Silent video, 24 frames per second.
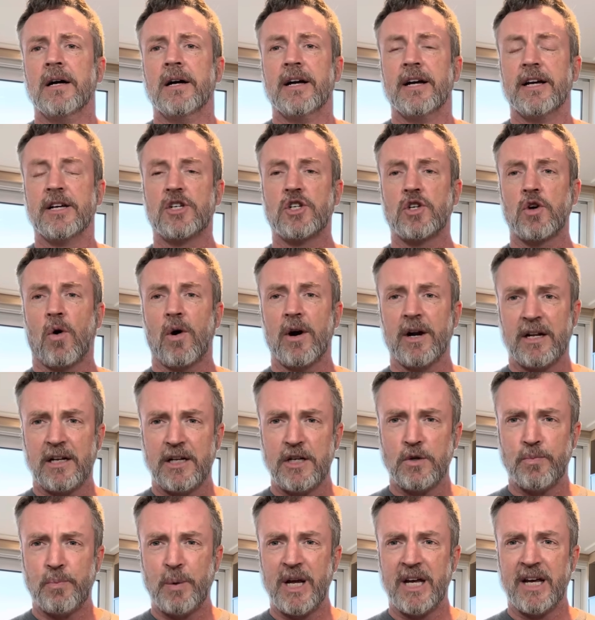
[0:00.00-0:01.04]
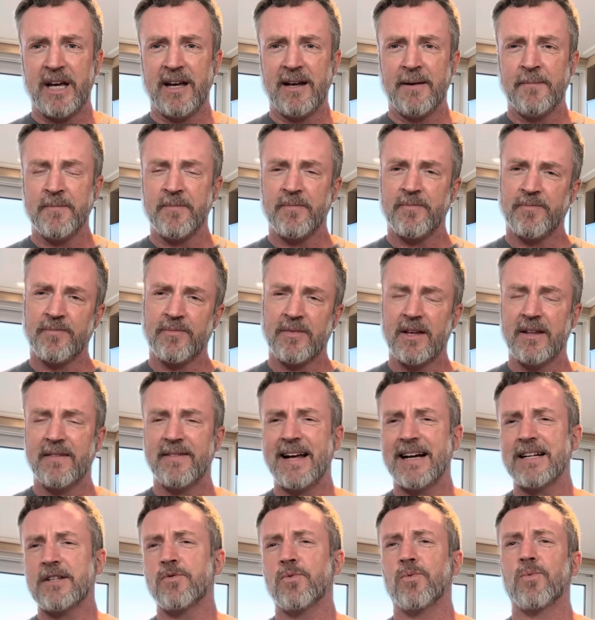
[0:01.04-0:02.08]
Historically speaking,
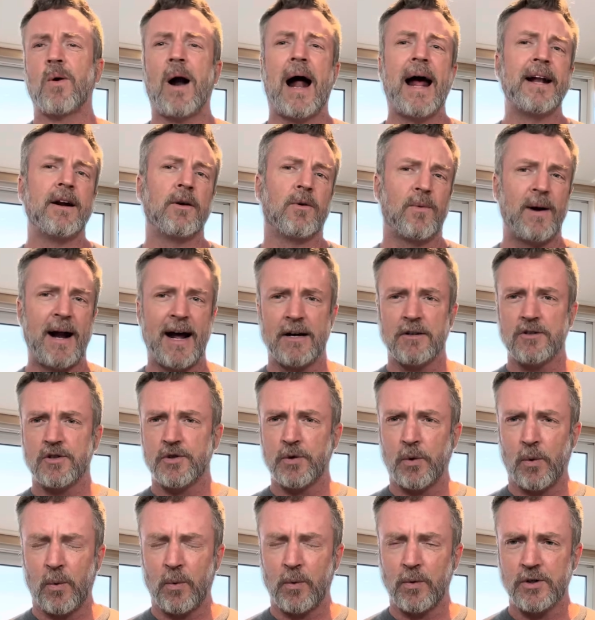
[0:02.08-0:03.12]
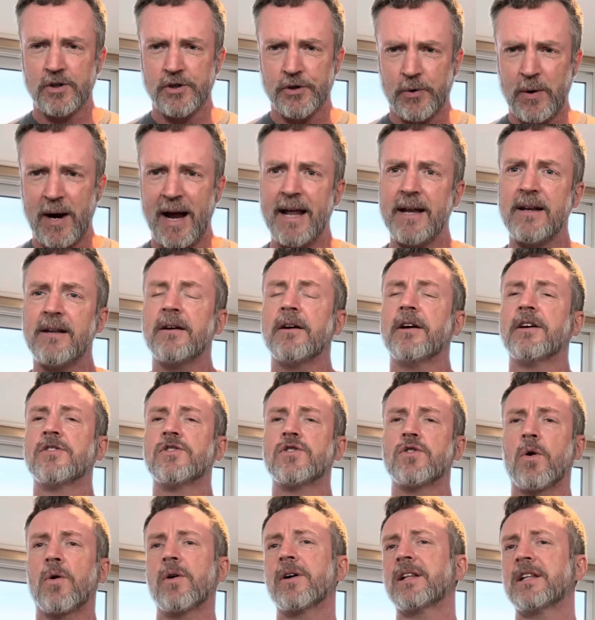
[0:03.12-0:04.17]
that's right around trend.
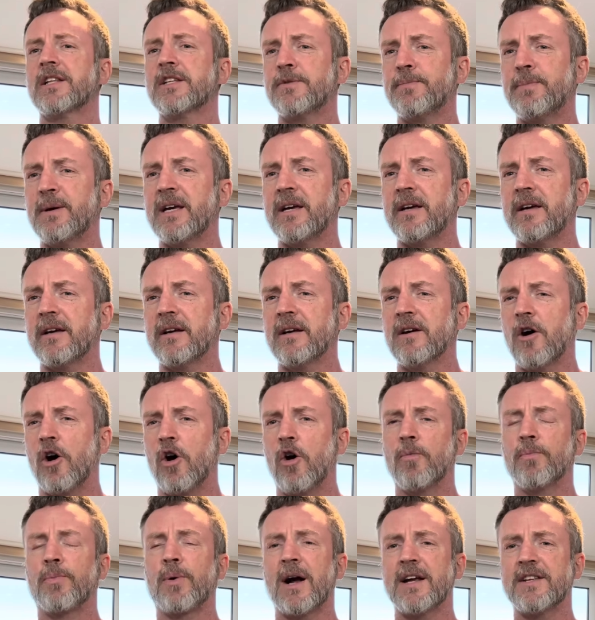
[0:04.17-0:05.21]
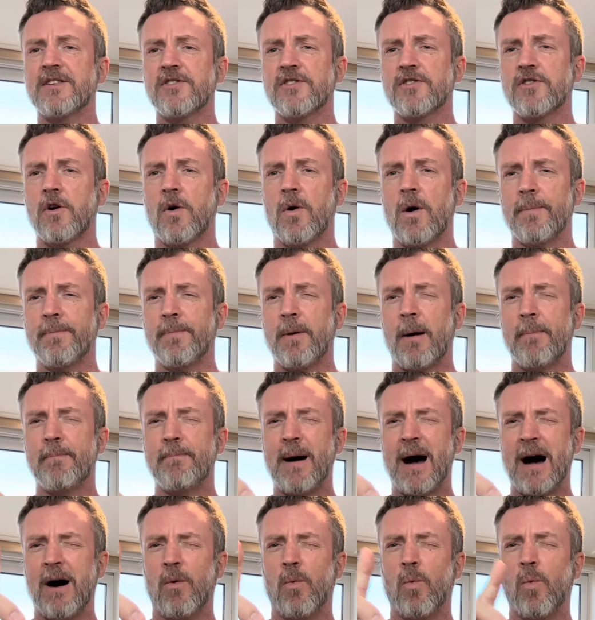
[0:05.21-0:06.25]
Historically speaking, home prices go up
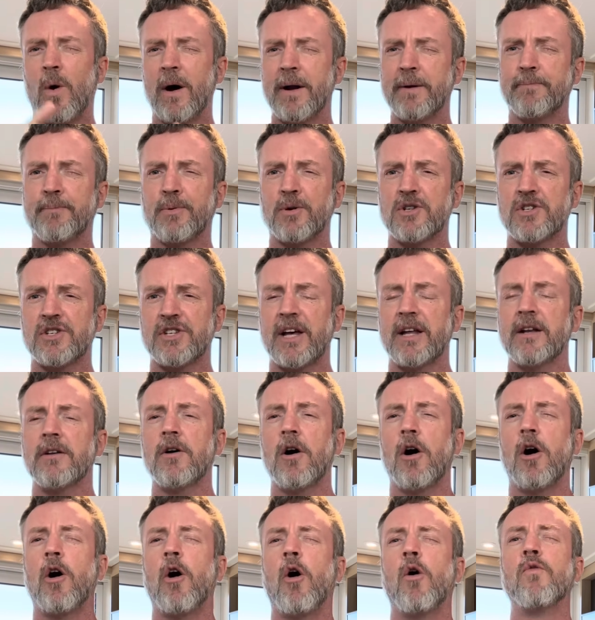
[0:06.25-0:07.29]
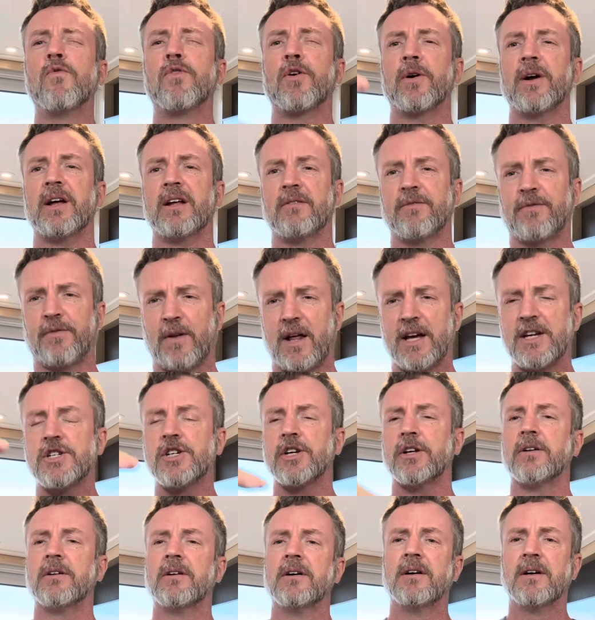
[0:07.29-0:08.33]
about 1% over
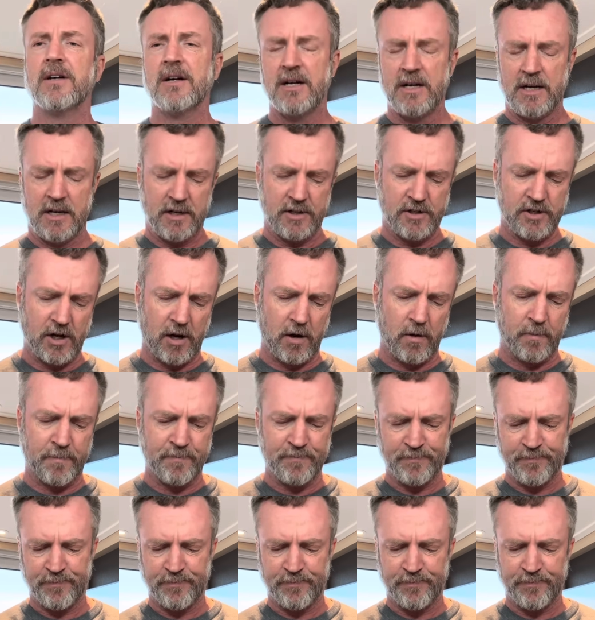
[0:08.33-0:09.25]
inflation. So,